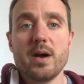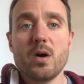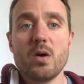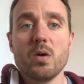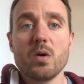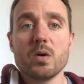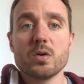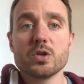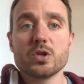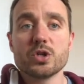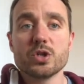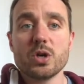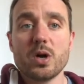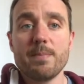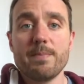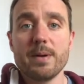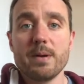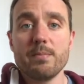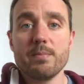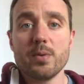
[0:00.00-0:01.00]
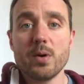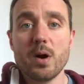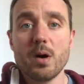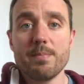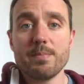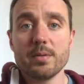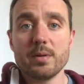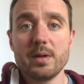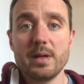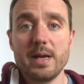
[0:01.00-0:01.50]
are shopping
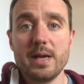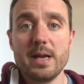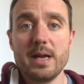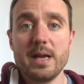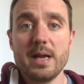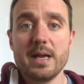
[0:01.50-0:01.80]
properly